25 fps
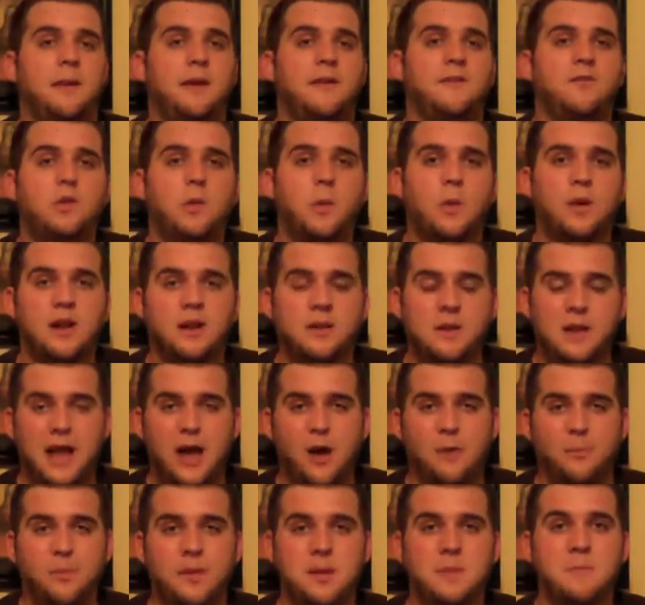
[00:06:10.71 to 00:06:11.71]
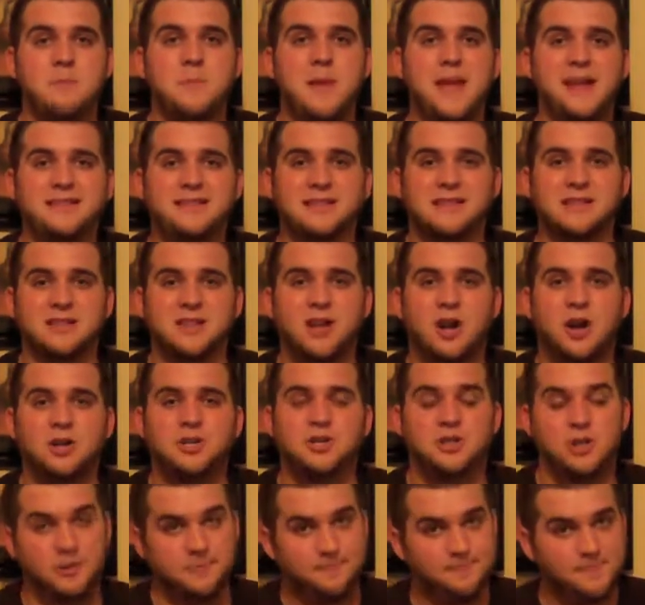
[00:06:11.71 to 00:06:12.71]
If we want to help and make this
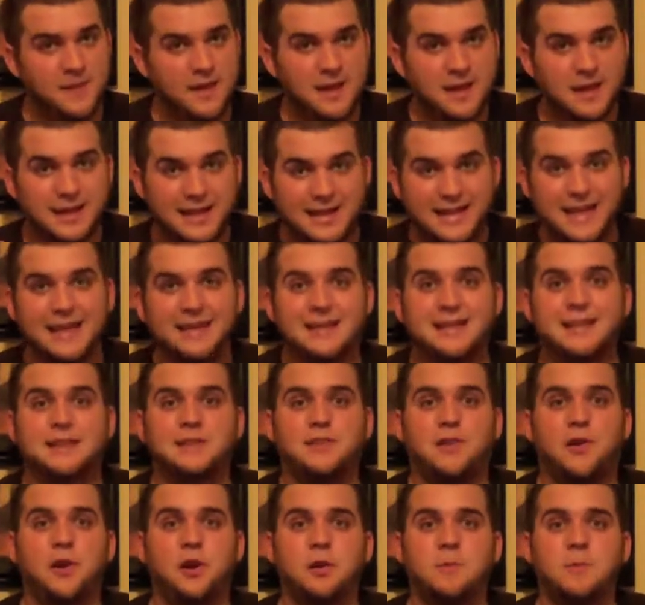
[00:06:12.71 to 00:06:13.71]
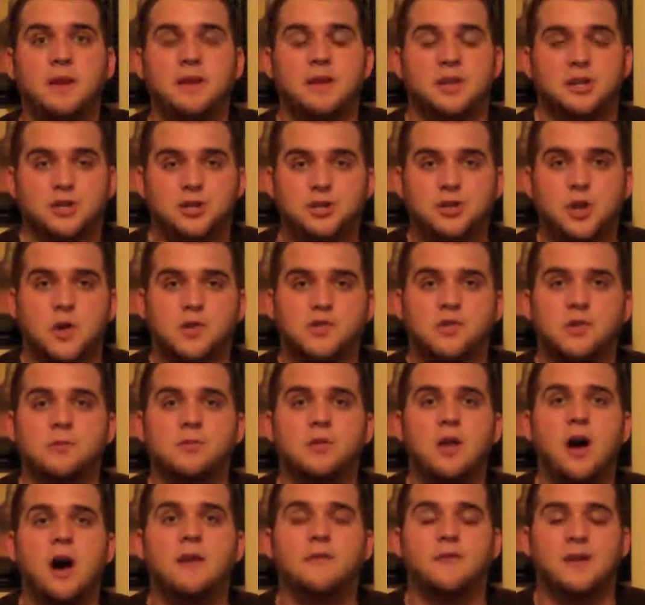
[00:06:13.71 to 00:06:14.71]
larger, get to the tournament, show
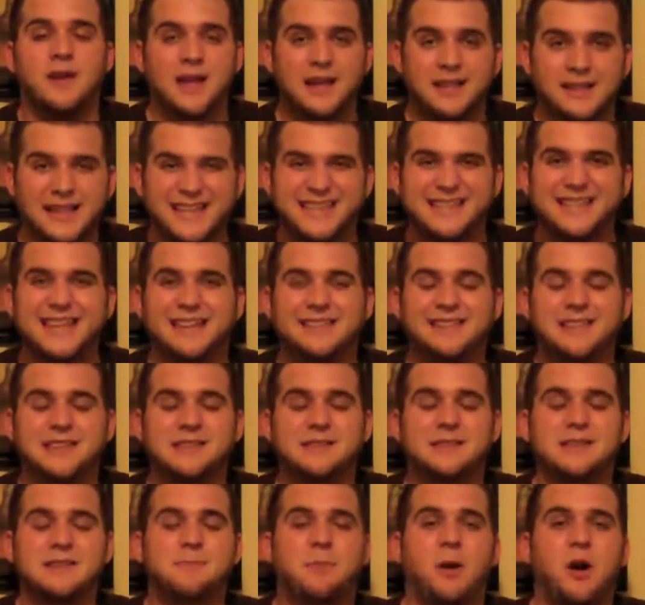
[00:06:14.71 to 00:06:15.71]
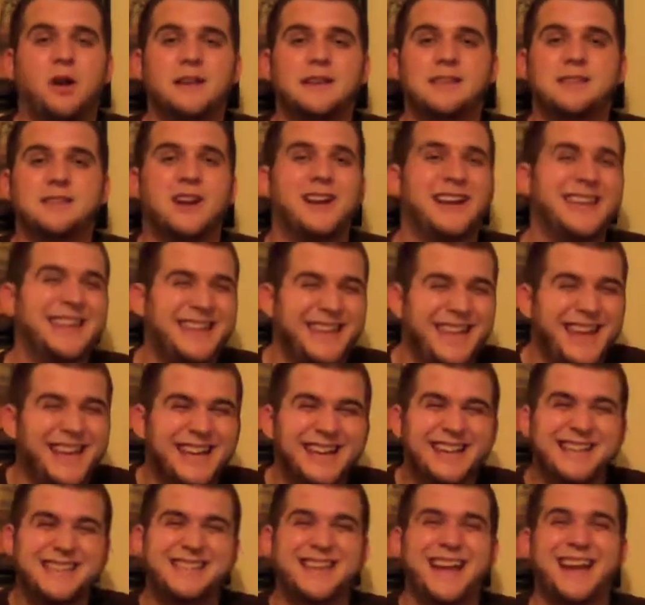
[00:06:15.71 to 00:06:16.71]
some love, let's get this party started.
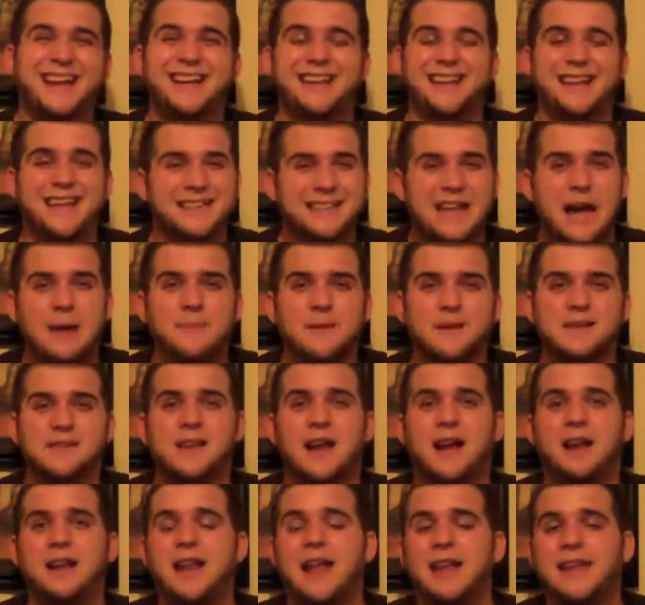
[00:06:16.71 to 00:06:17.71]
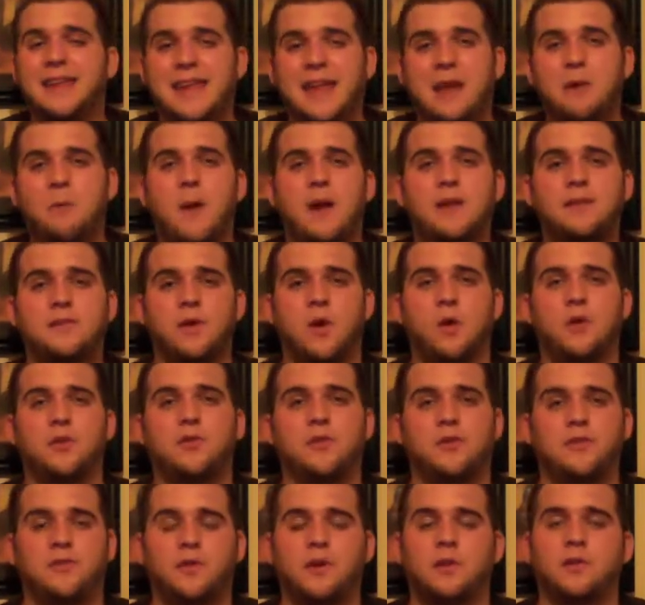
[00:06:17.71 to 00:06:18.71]
Get excited, because I'm excited. I can't wait to
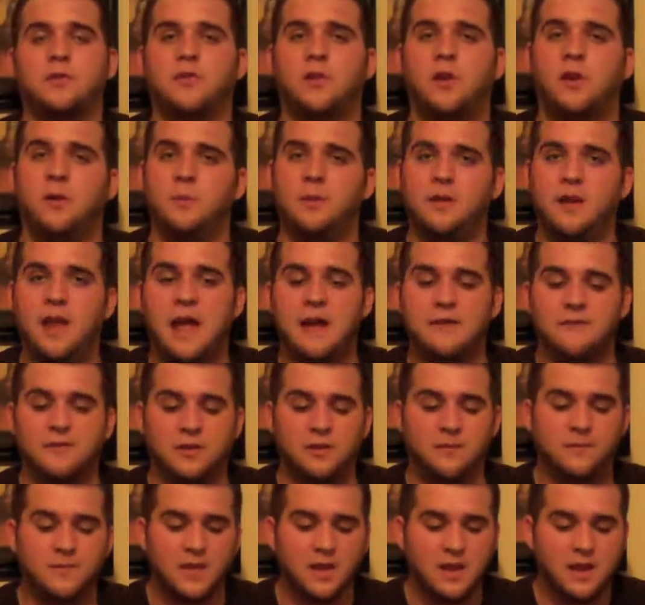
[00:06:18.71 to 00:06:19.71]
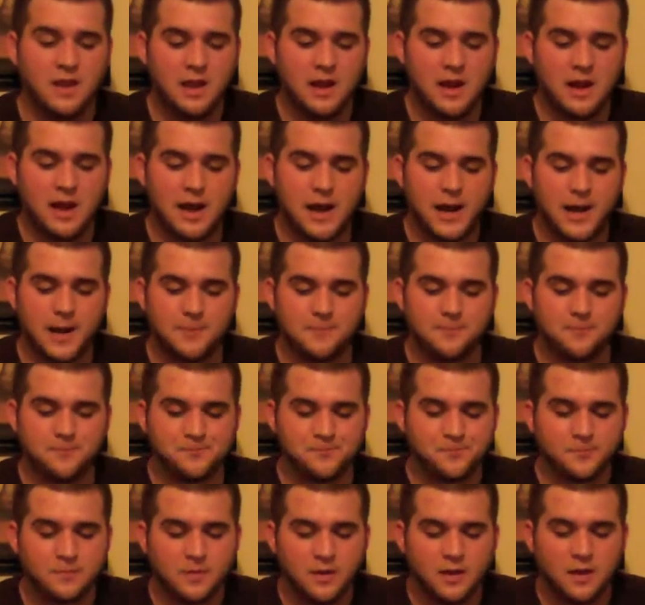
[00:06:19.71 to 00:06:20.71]
host the first tournament ever.
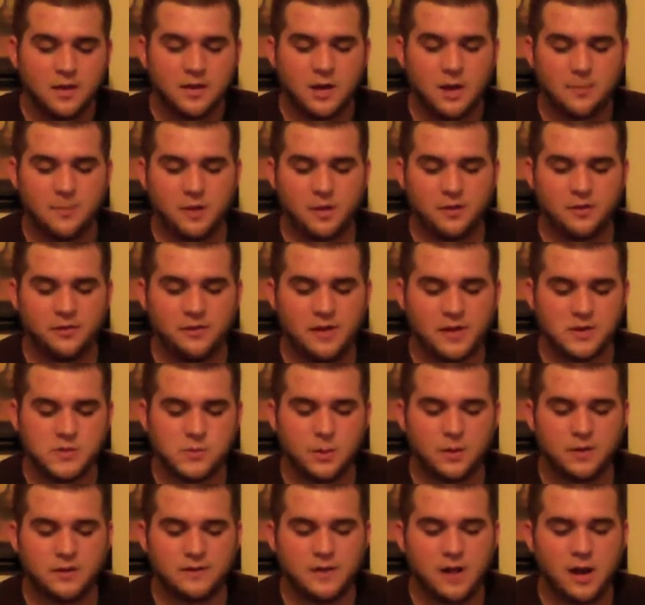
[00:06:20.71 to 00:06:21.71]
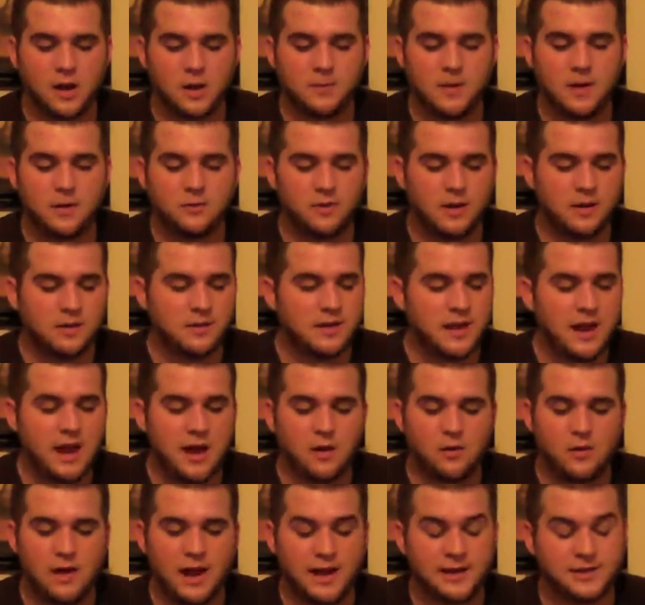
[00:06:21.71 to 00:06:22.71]
A couple other things we want to talk about right
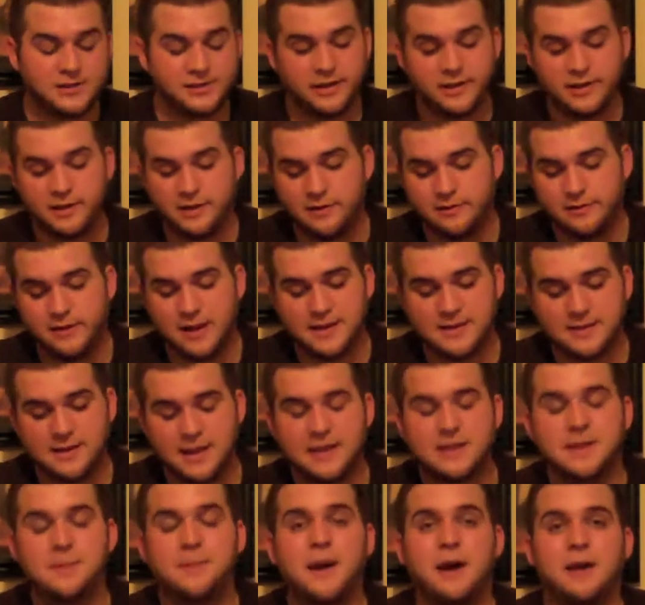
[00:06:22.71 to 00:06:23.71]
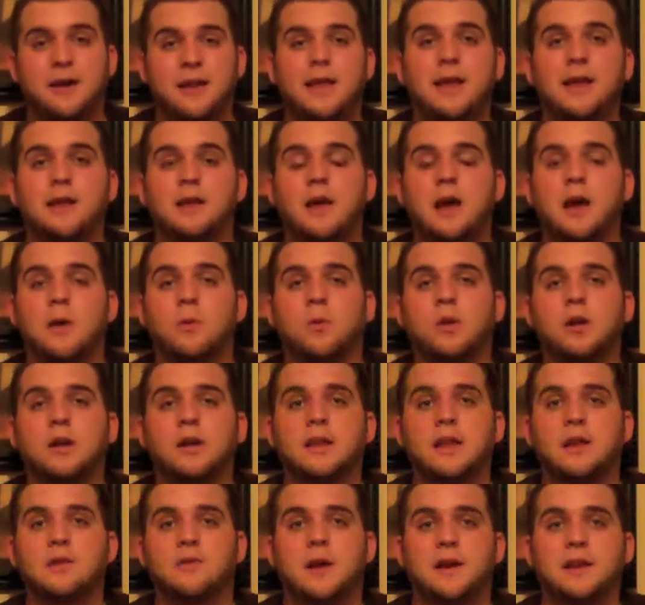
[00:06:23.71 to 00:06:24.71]
now. Actually, that's about it. We're
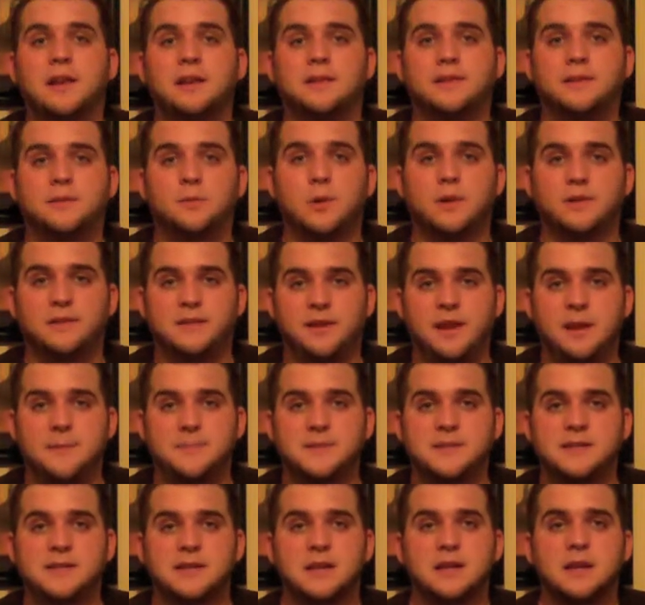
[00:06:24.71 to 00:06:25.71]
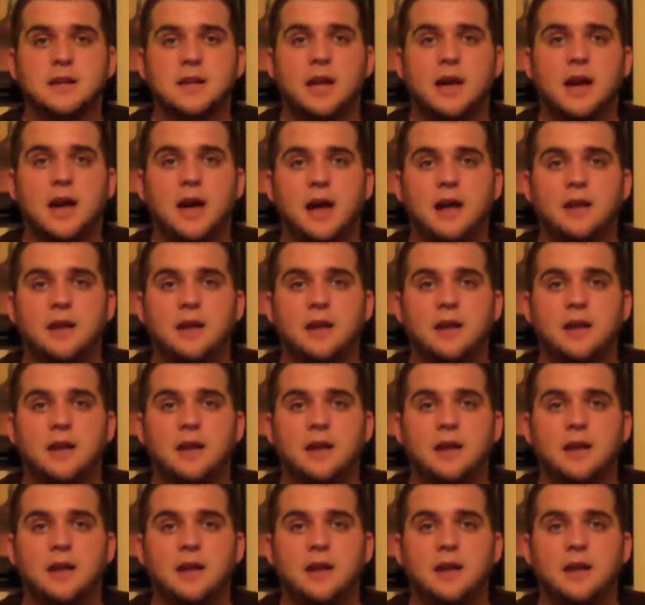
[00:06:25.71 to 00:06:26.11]
going to get right into our tips.